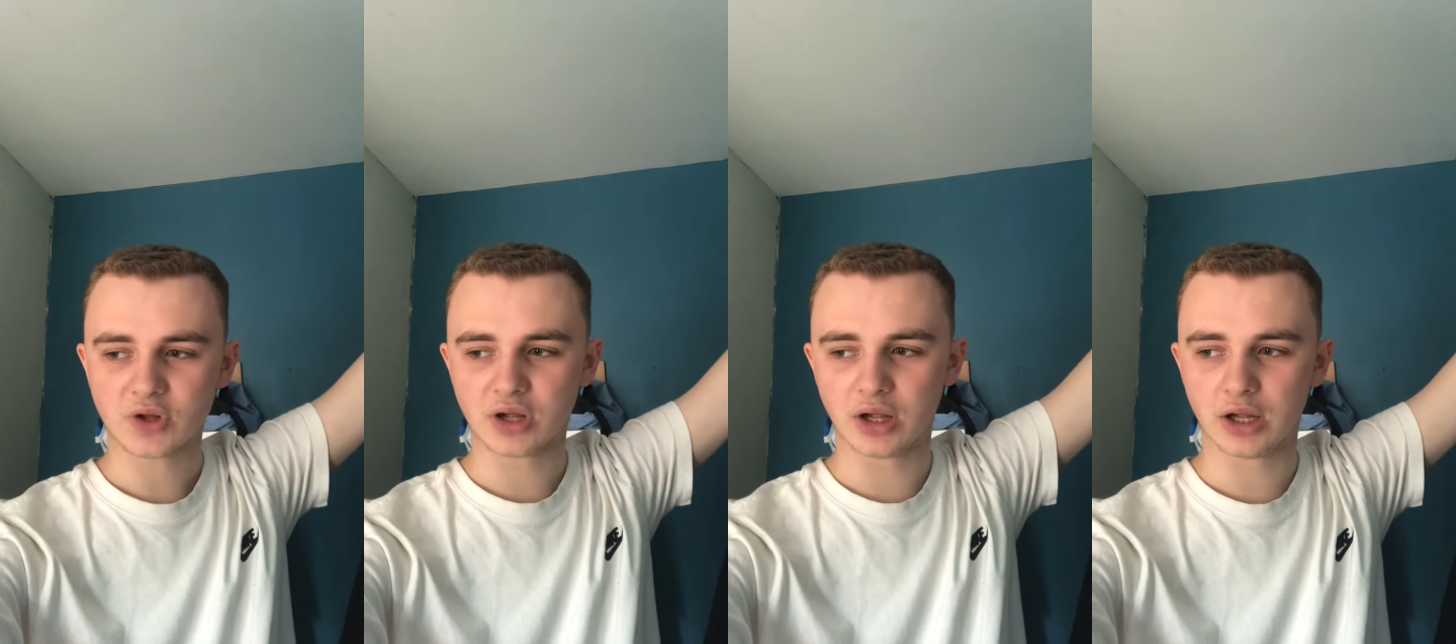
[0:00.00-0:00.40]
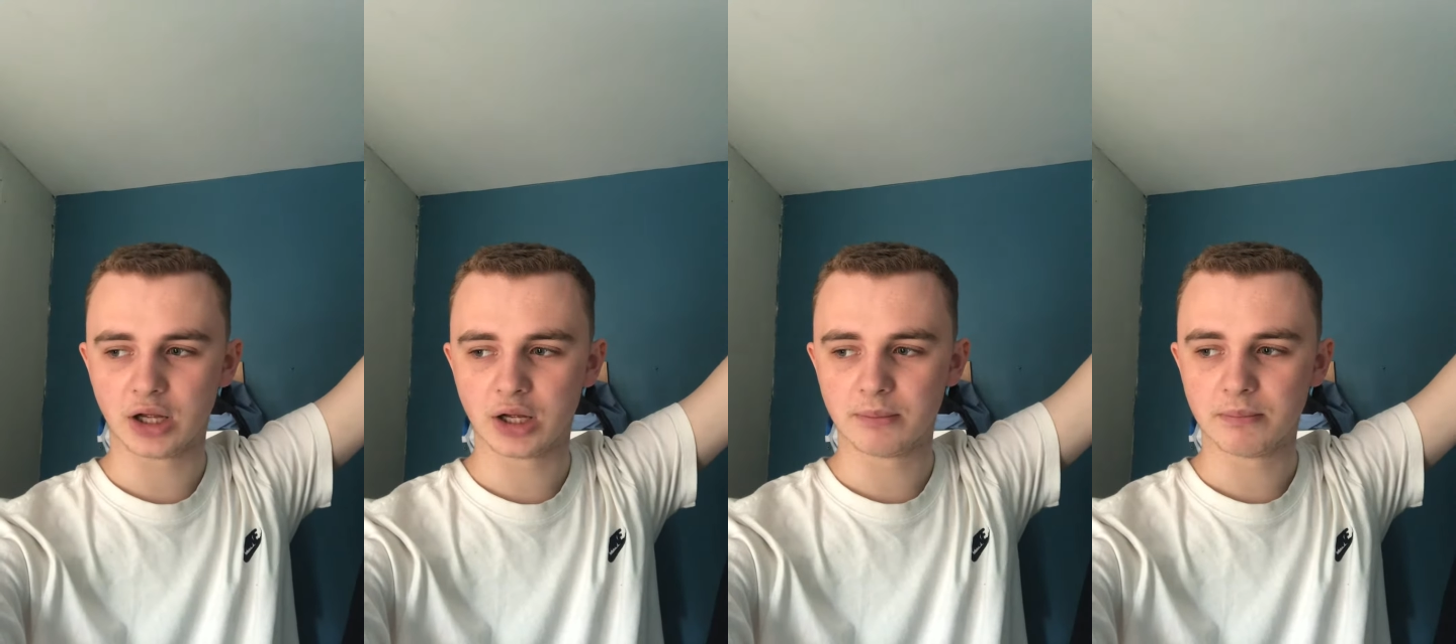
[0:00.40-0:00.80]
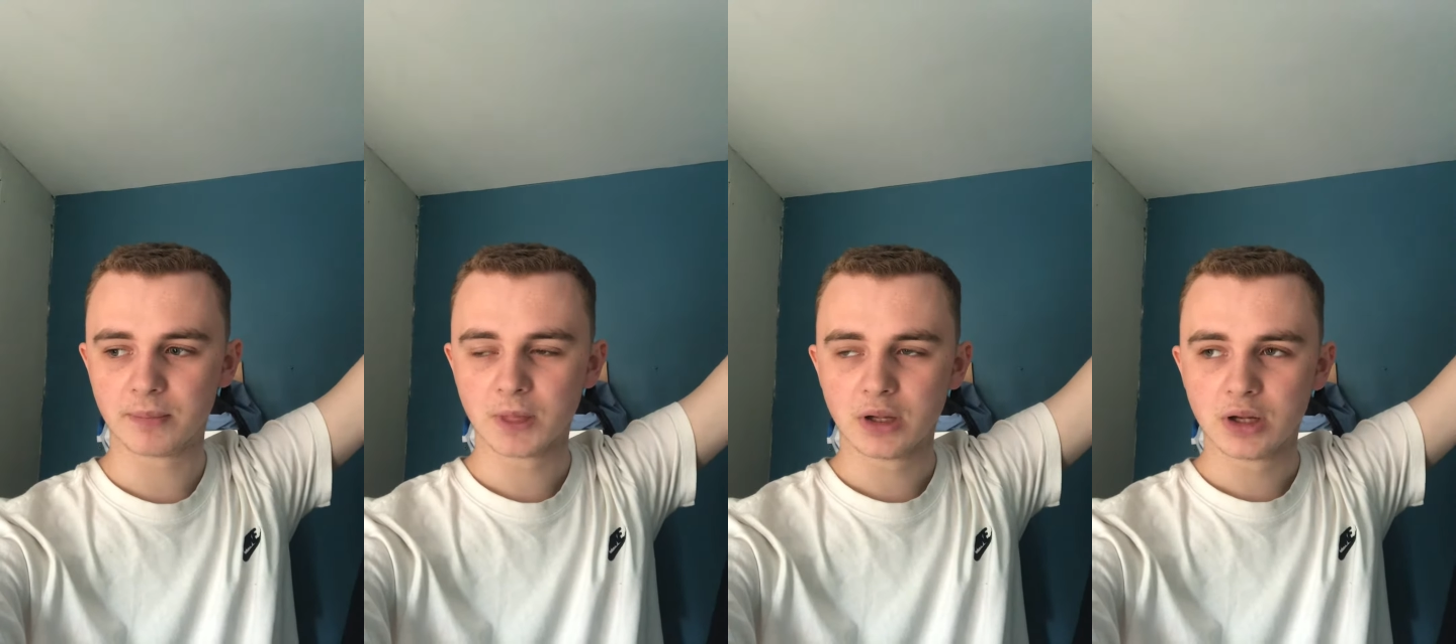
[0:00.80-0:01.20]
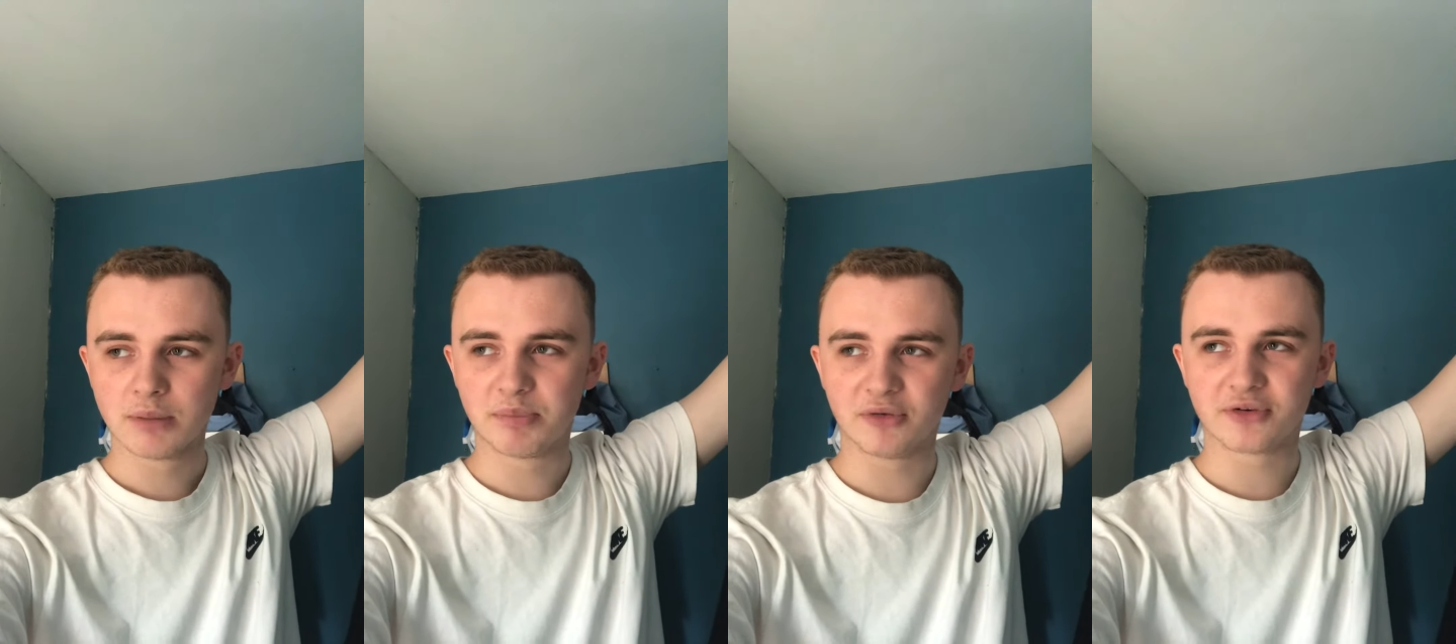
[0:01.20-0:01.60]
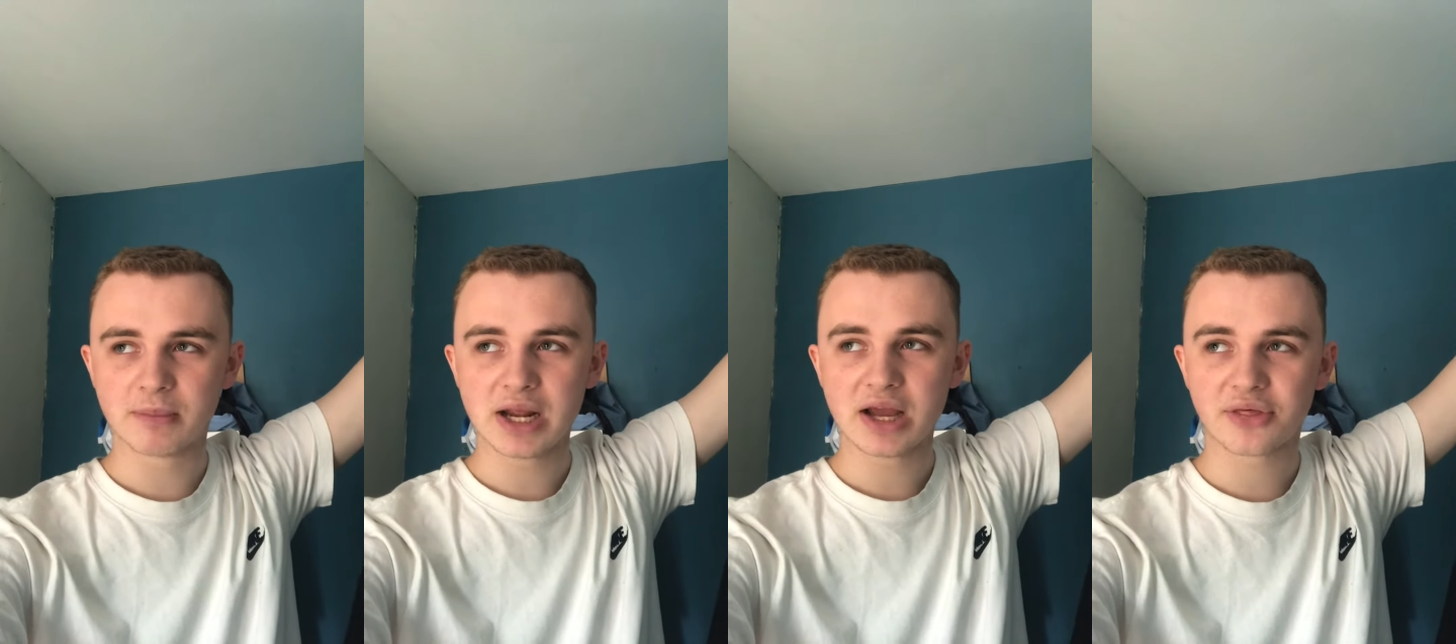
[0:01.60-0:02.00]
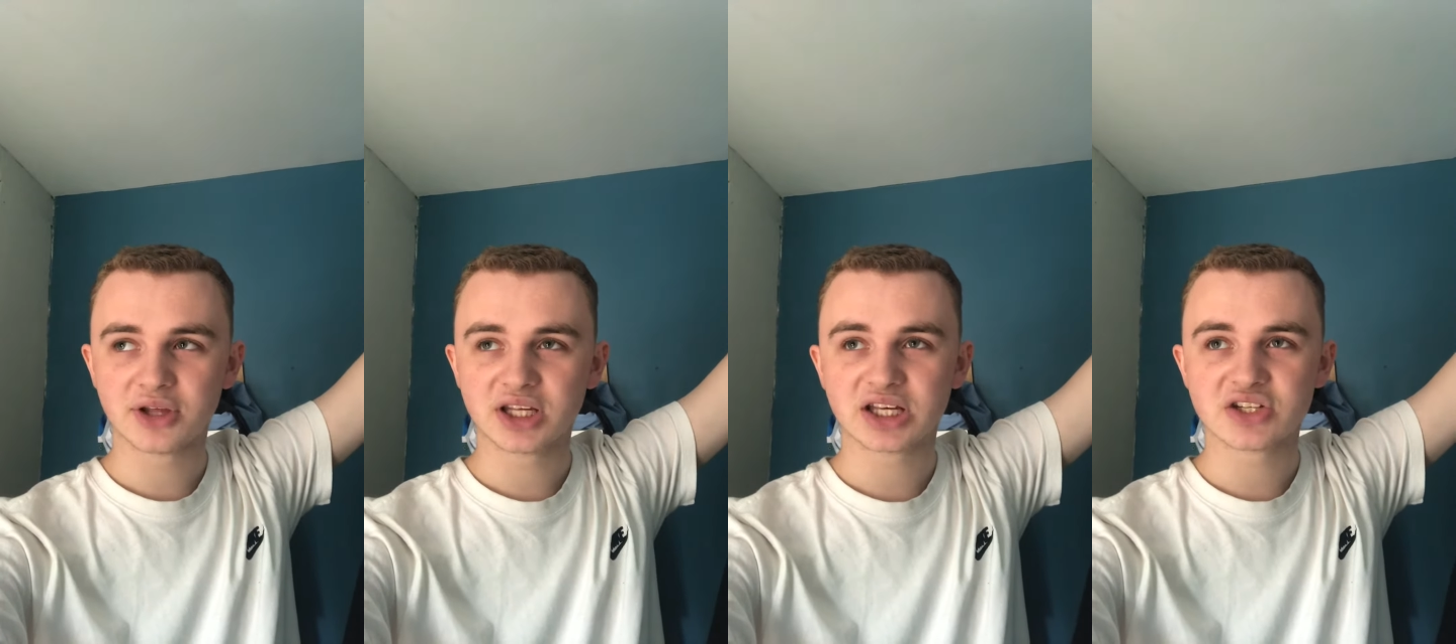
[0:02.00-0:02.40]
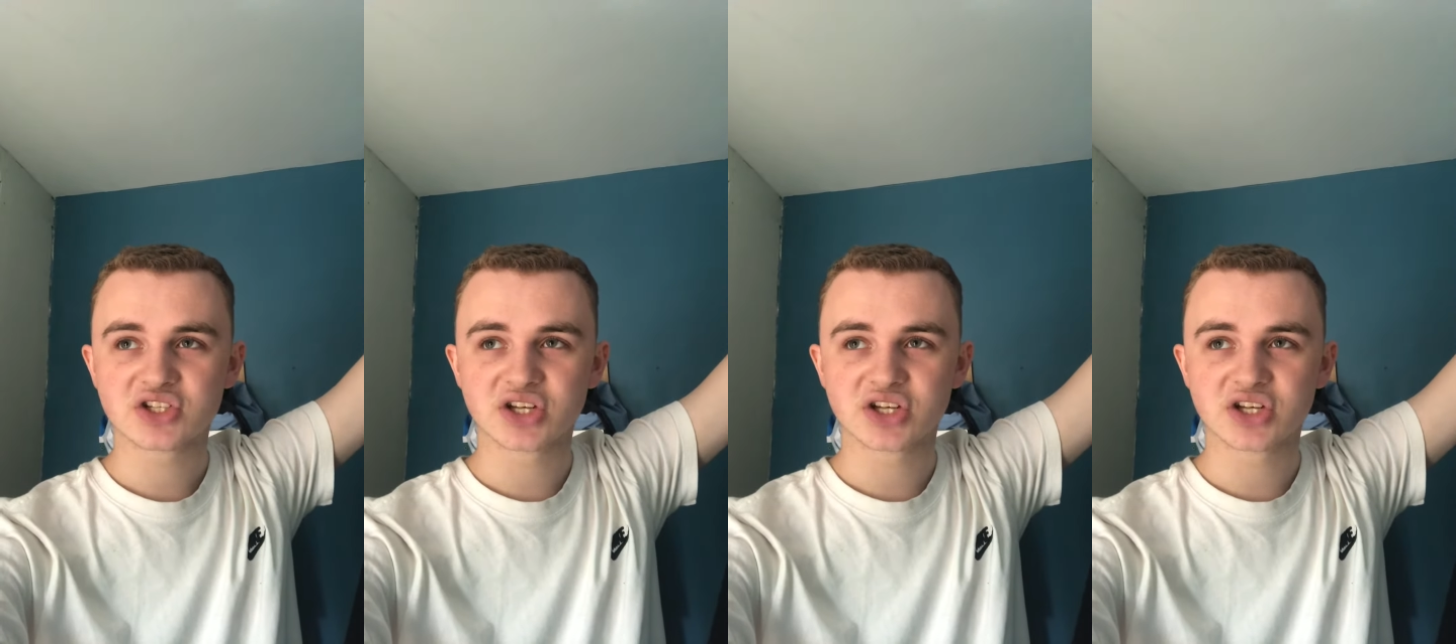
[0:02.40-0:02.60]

um, But for me, I think it's.